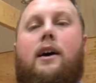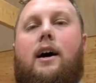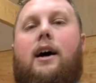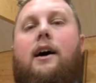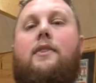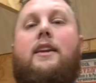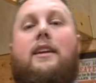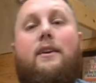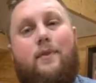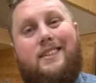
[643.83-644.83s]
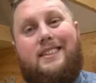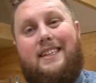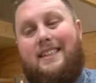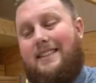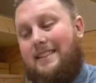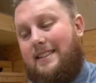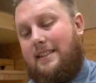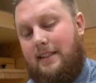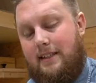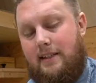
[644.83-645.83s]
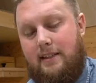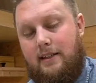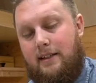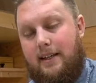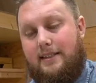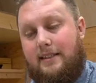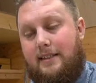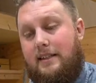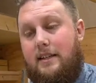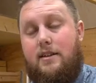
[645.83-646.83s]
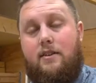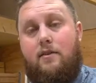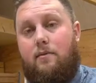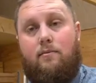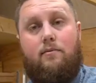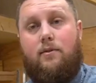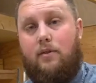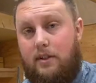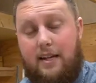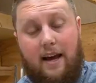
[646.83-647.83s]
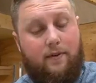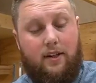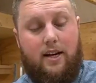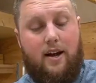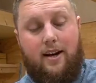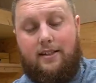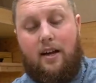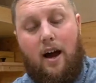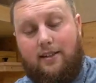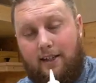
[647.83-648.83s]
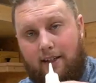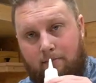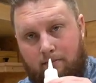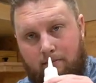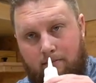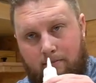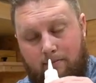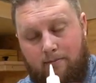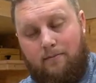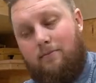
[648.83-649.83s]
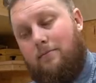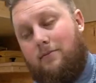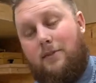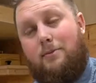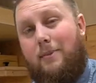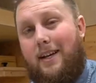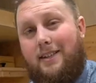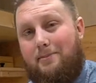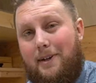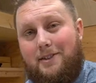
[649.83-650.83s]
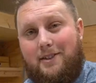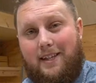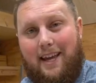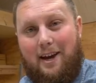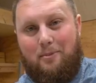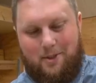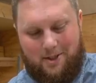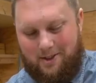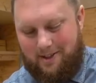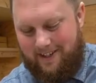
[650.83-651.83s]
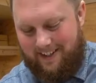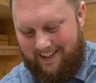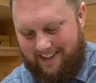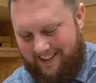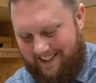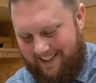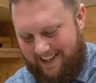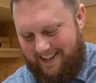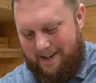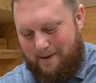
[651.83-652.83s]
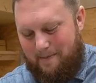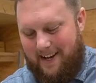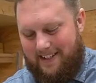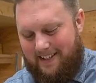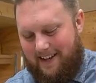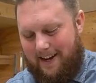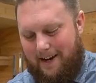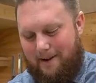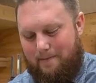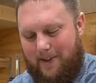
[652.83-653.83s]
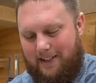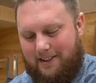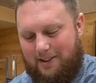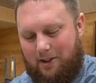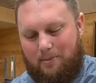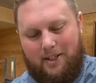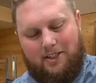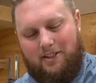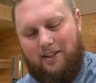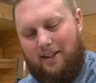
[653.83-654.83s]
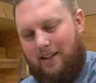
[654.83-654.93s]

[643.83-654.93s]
Uh, the difference is it's definitely not as toxic. Smell, it smells just like Elmer's glue, but um, it's so much